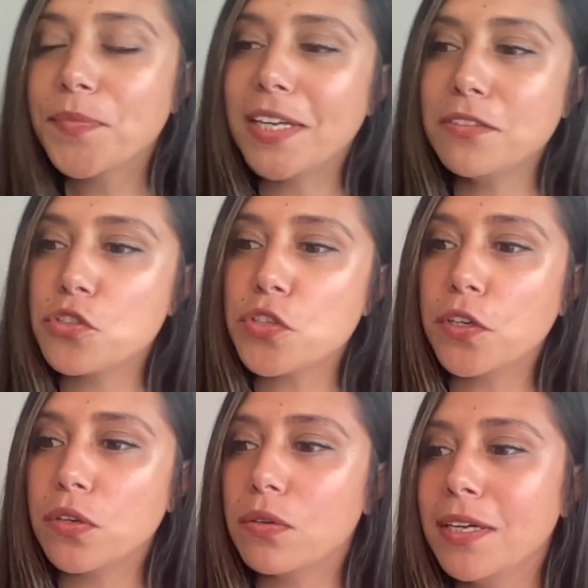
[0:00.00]
And
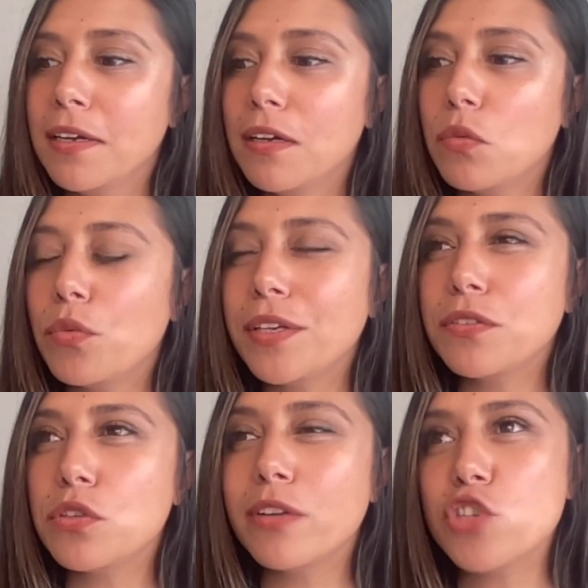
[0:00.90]
so
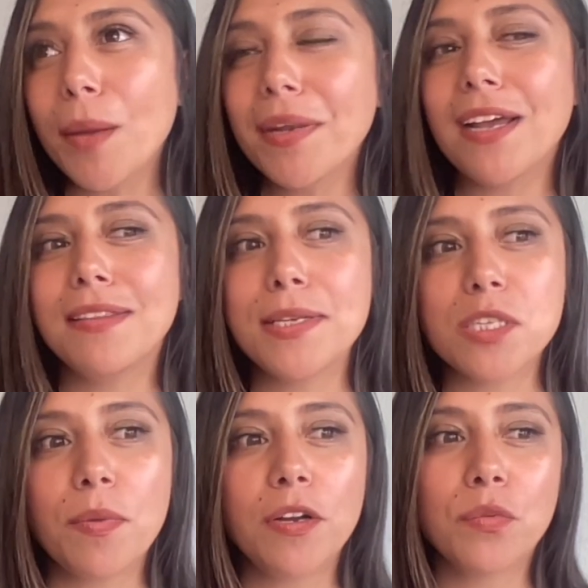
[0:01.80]
when a Gemini thinks
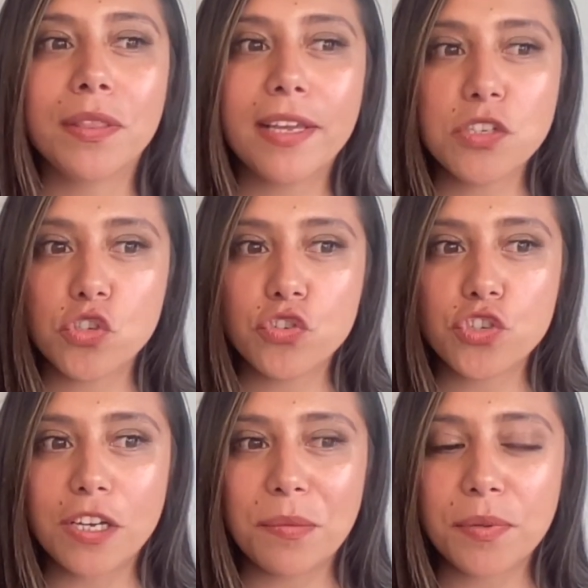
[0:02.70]
about a
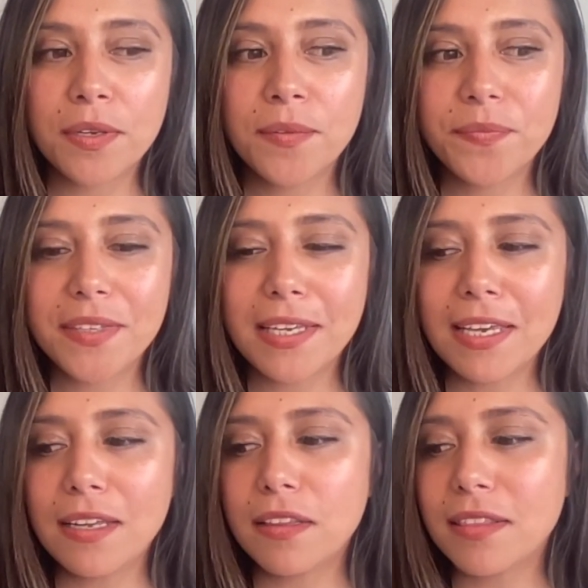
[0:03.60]
relationship,
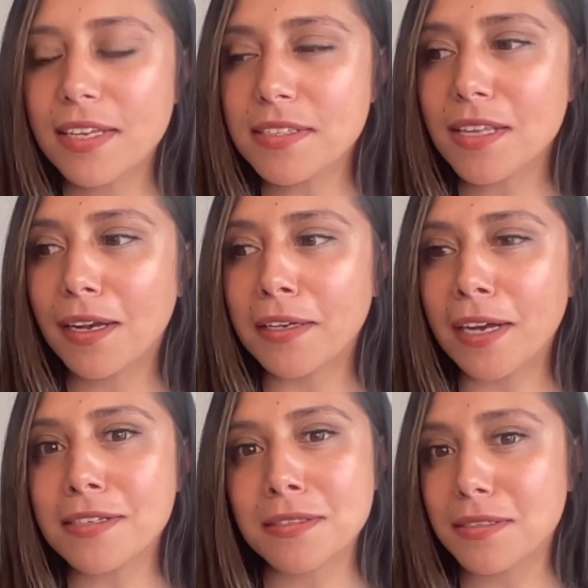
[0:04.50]
it thinks that it
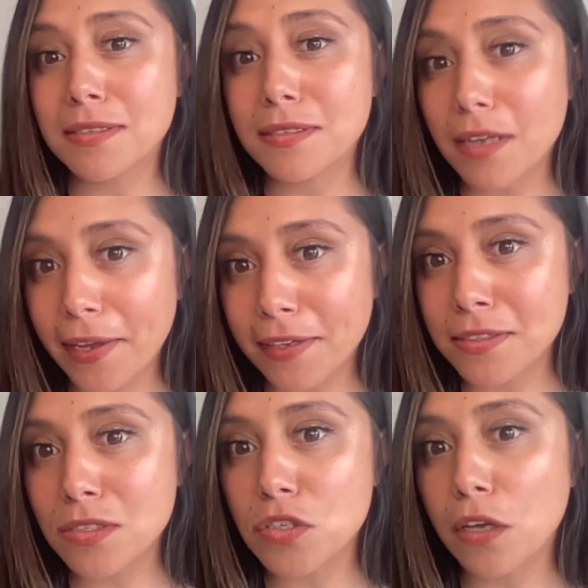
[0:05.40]
has to stay
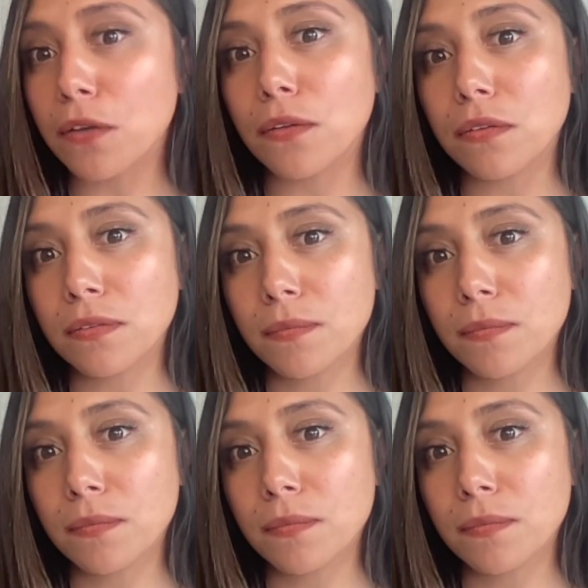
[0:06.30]
still,